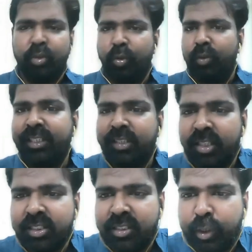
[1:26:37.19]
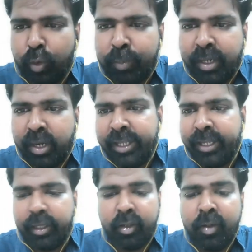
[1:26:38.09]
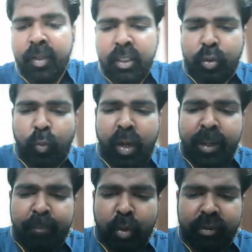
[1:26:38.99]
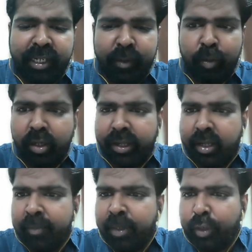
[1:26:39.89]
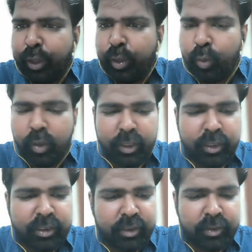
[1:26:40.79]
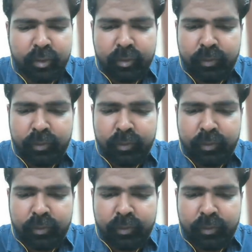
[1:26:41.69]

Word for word: So that's a risk that you would be running it. So one book that I would recommend to you is